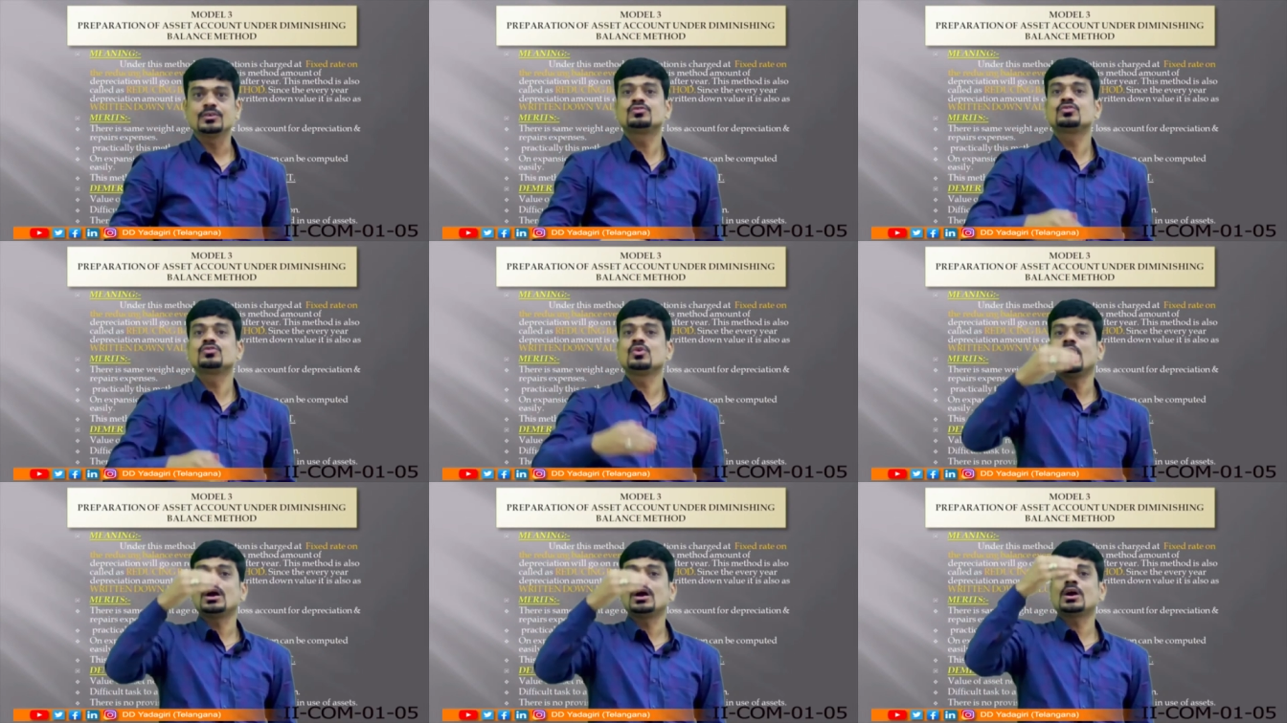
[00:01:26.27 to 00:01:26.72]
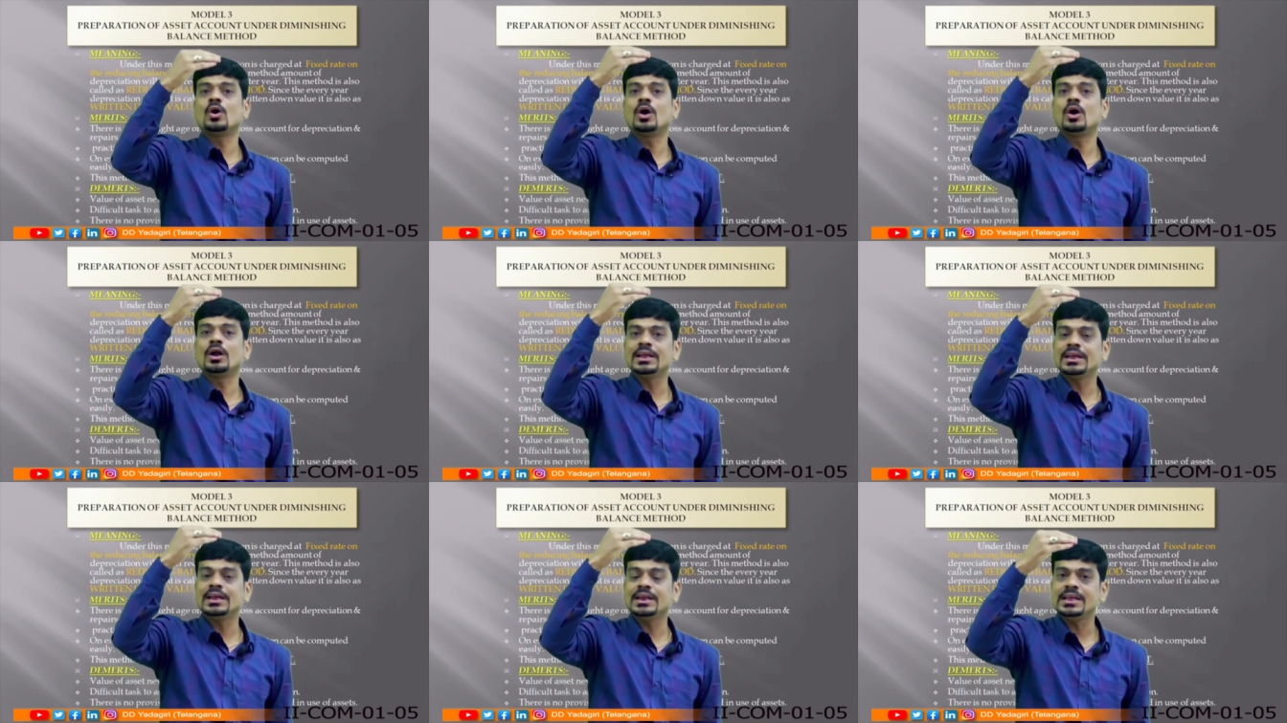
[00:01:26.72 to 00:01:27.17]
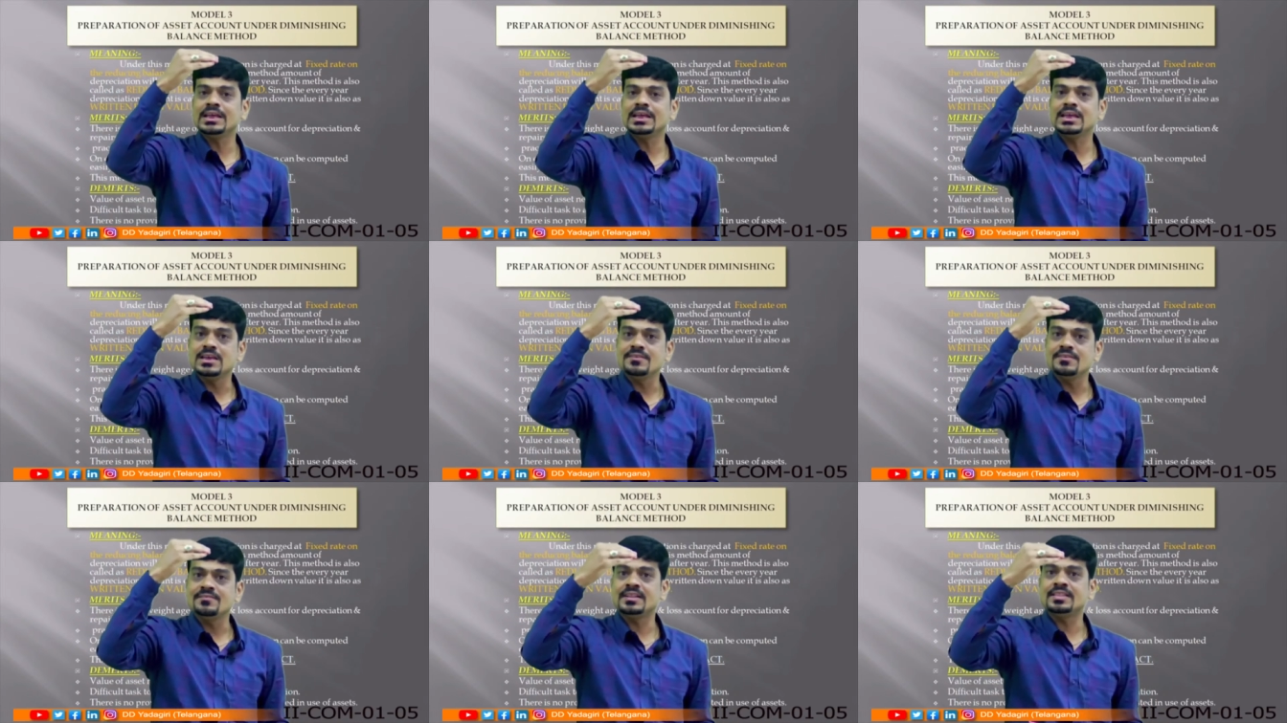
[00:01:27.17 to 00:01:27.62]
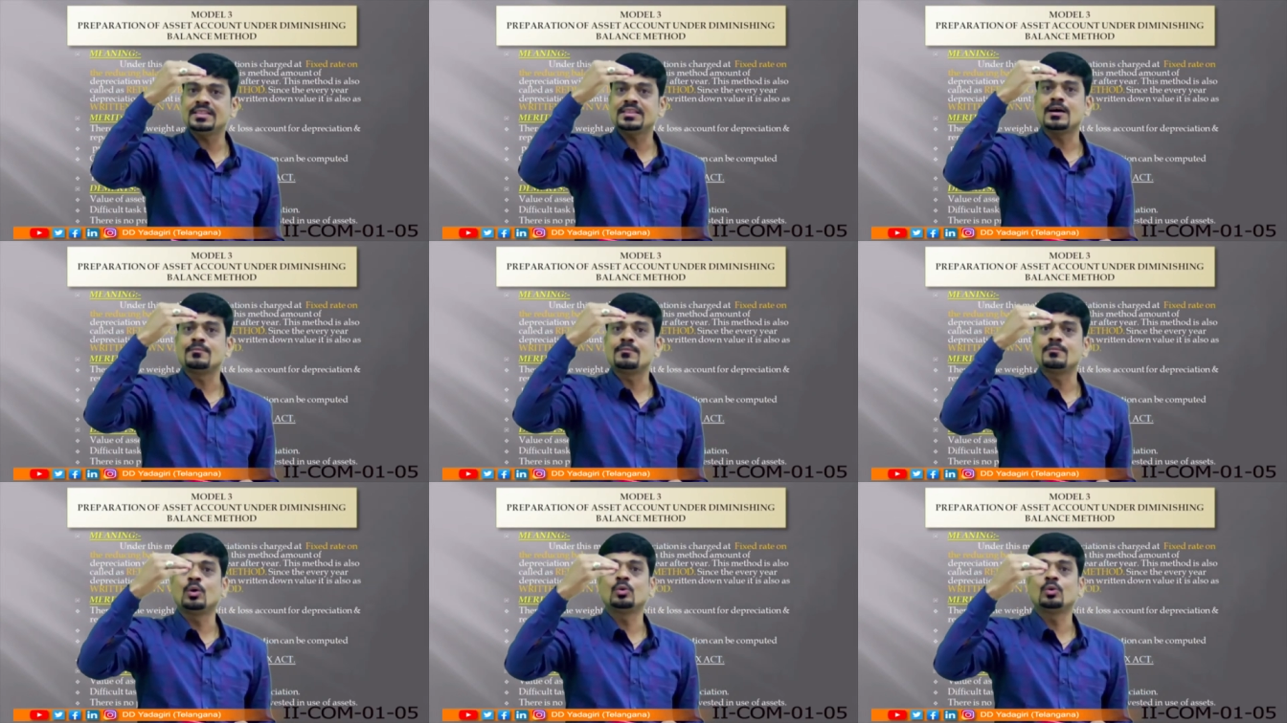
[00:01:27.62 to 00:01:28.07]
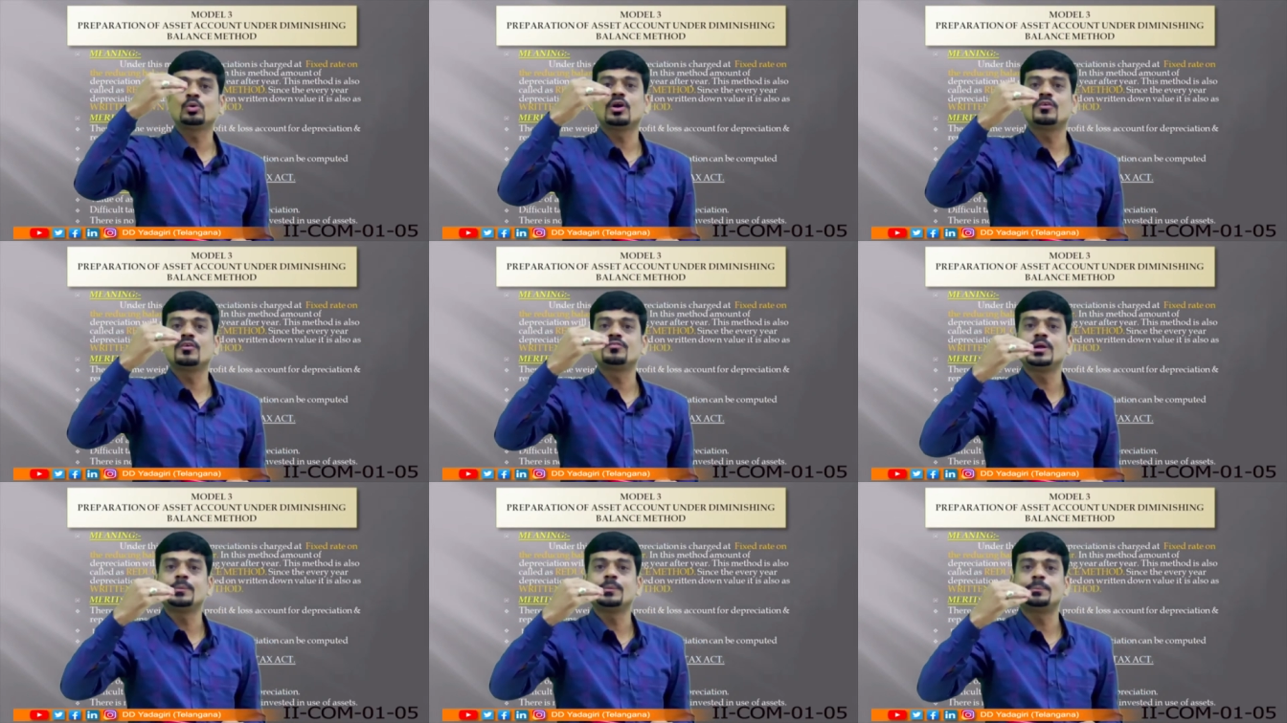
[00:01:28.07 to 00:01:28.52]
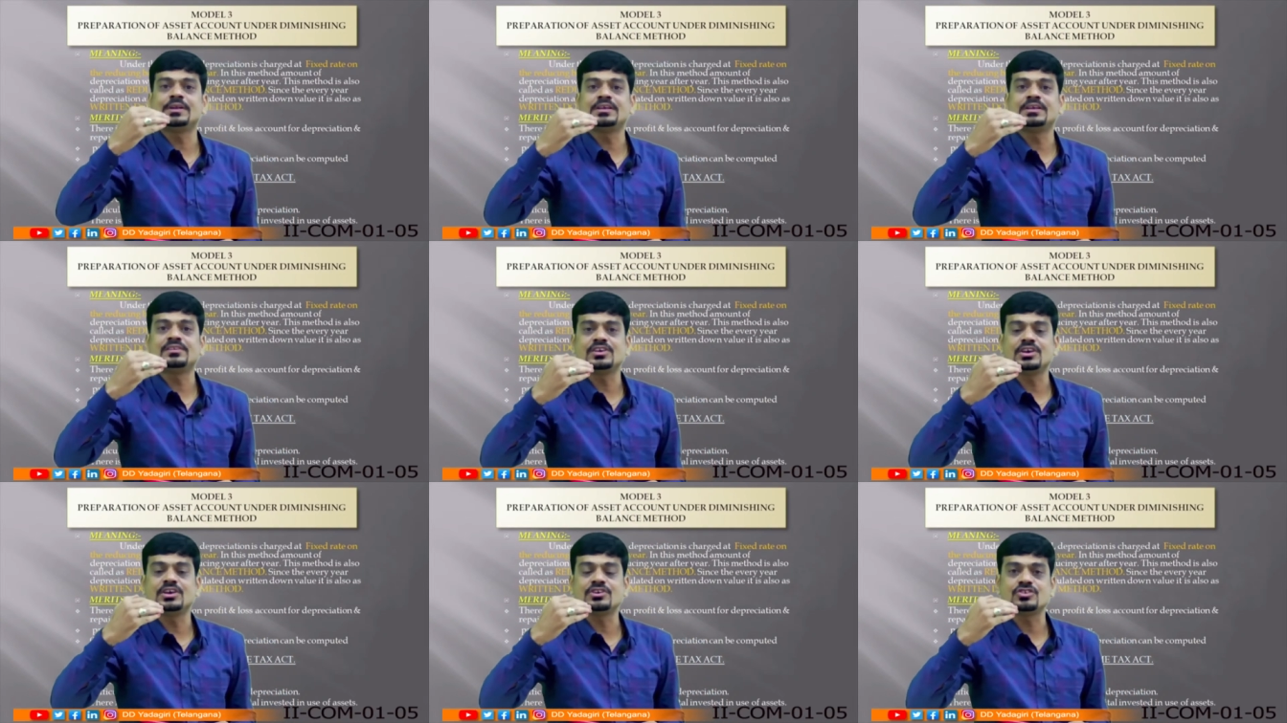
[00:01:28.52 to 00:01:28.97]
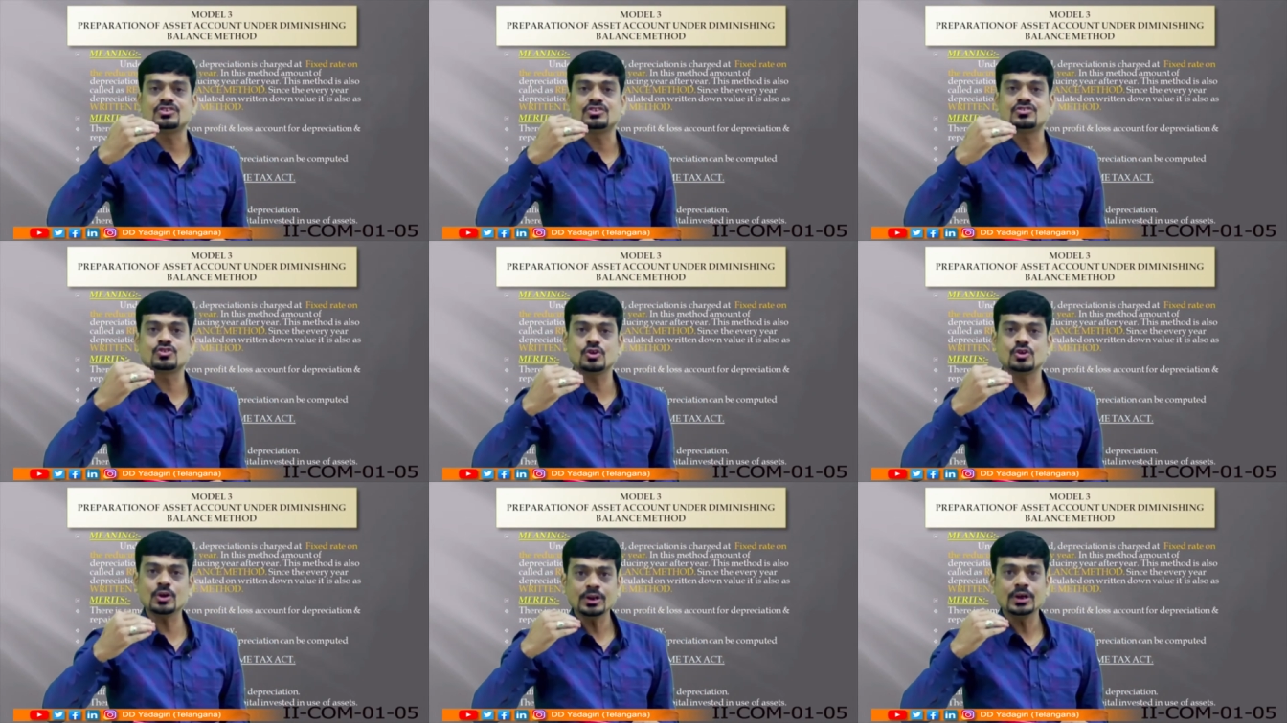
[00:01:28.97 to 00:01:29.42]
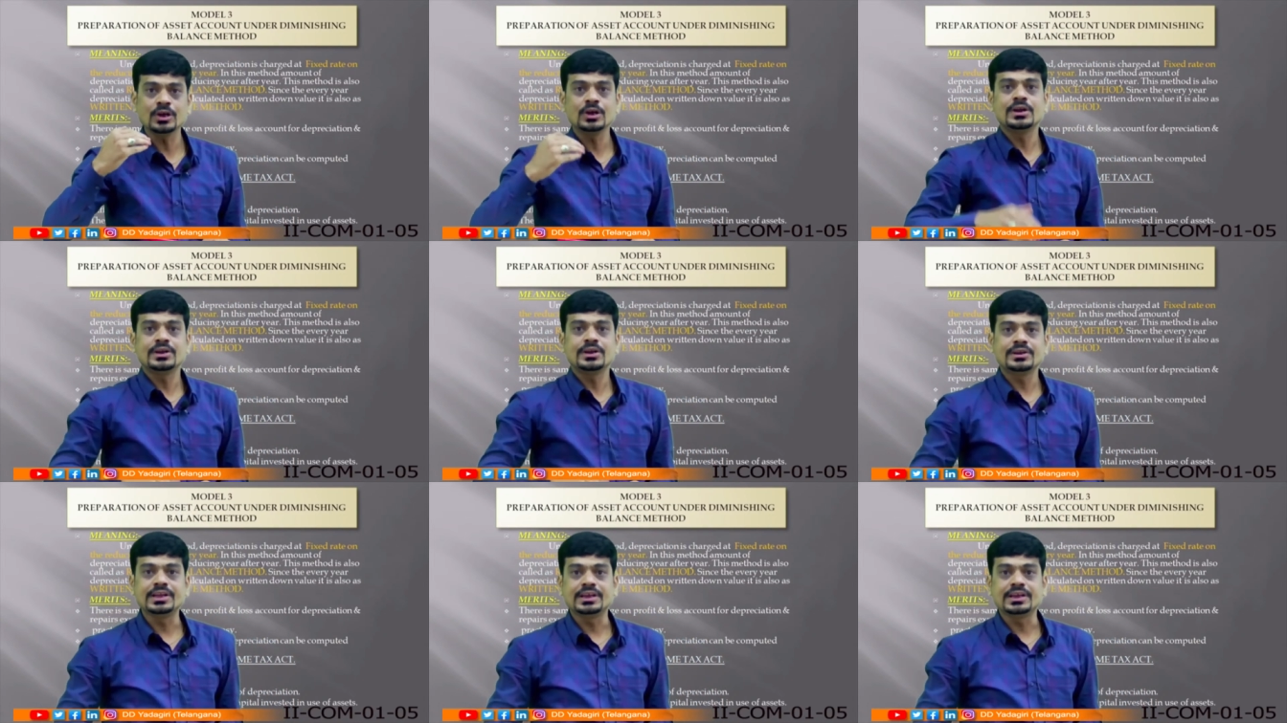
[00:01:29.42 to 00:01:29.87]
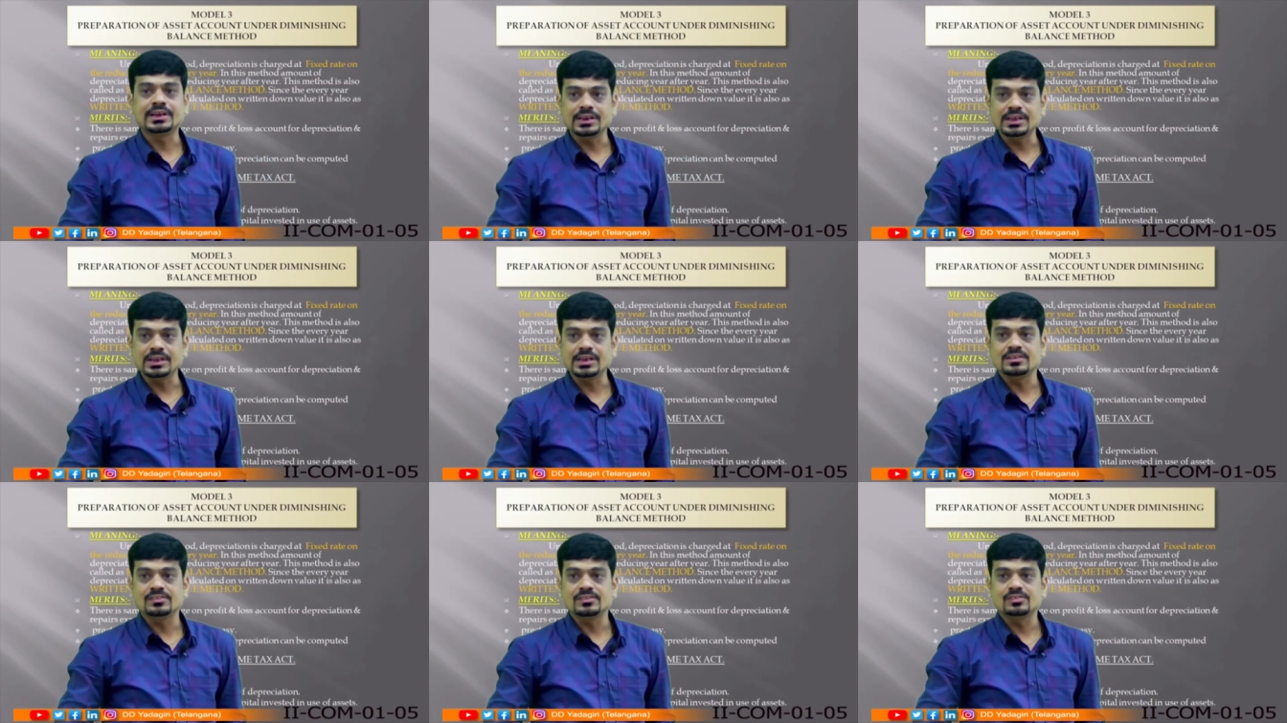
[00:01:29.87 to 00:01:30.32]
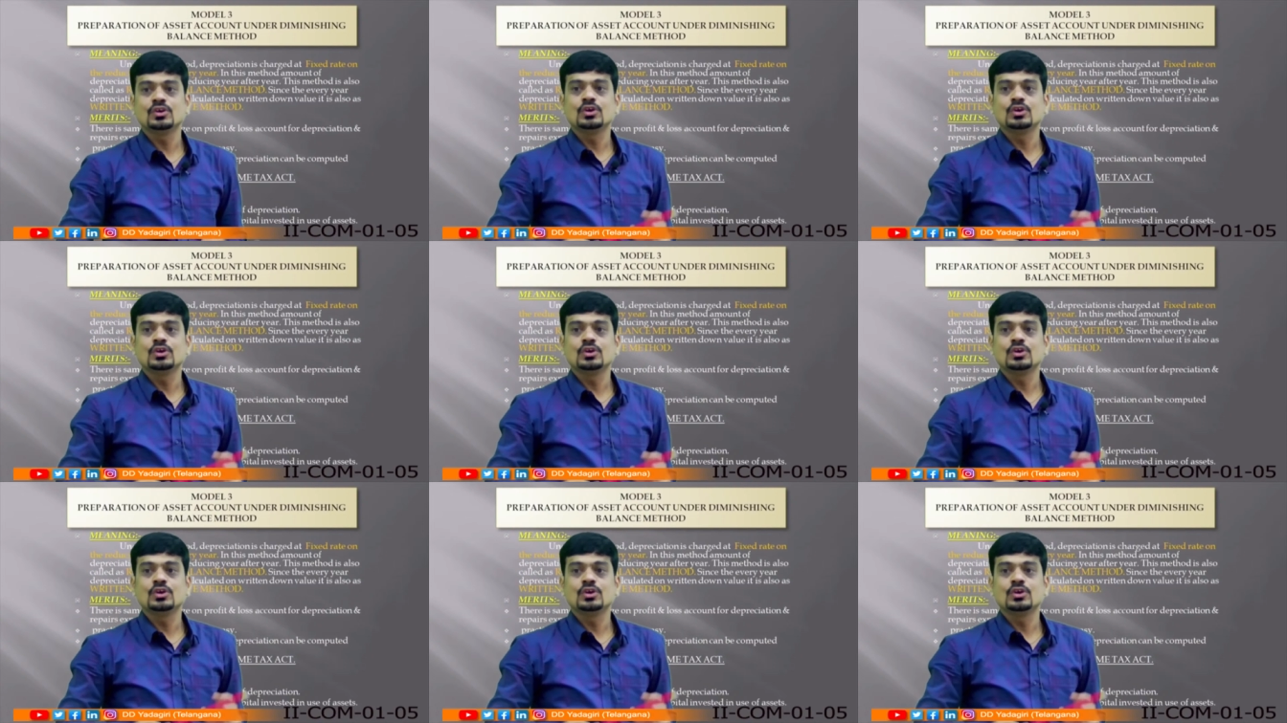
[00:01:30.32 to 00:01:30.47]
So accordingly, even the amount of depreciation should decrease.